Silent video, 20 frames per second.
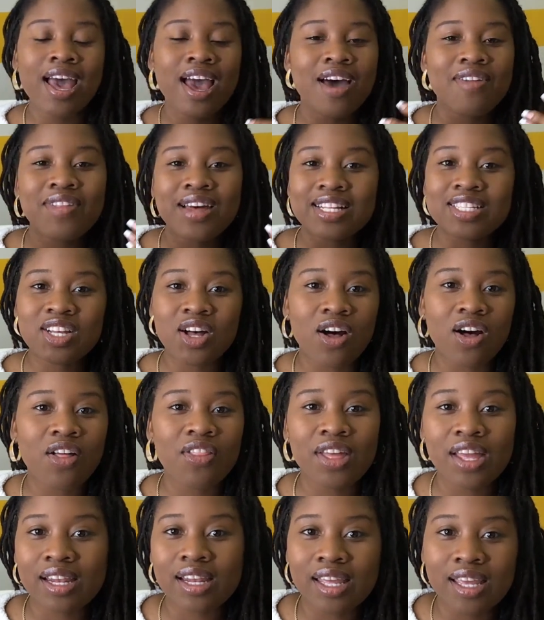And that's all
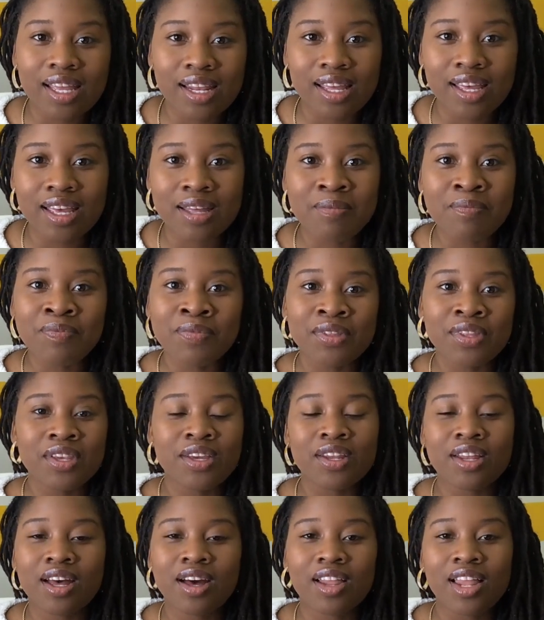they needed.
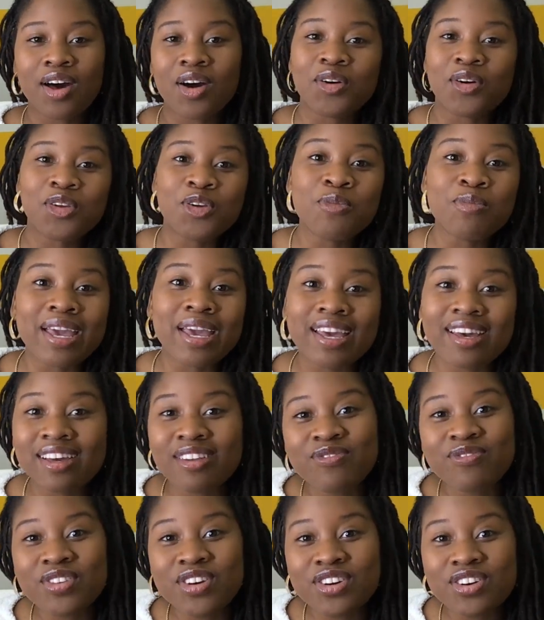You make
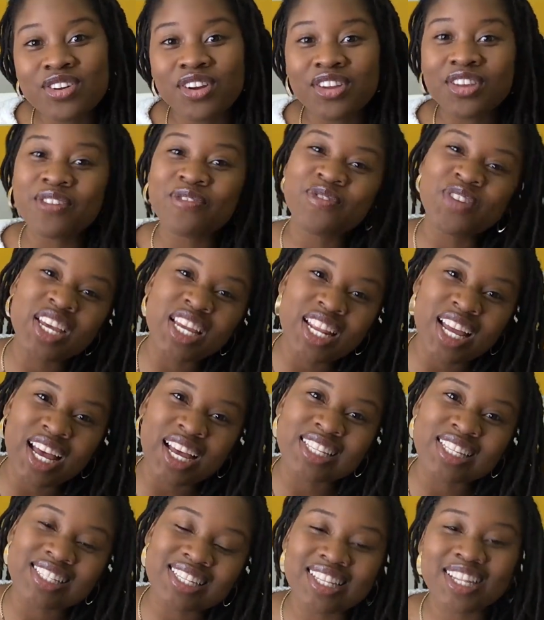good food or you feed
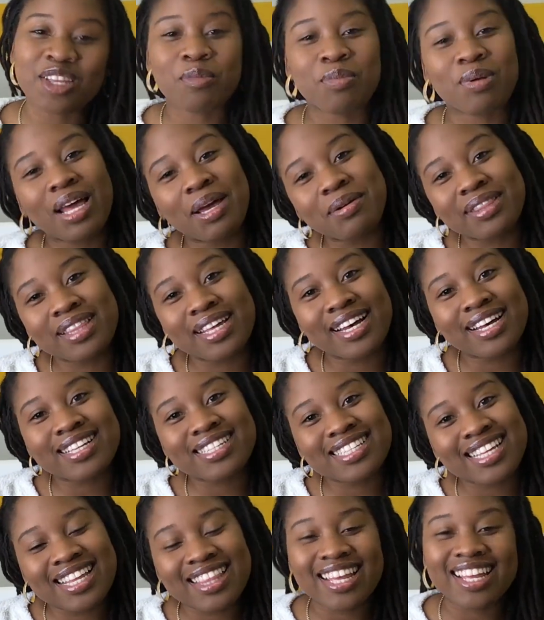us and then you play with
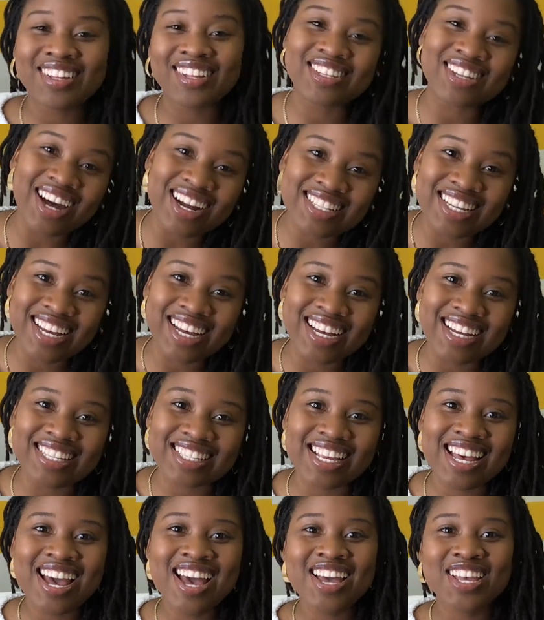us and then you talk to us,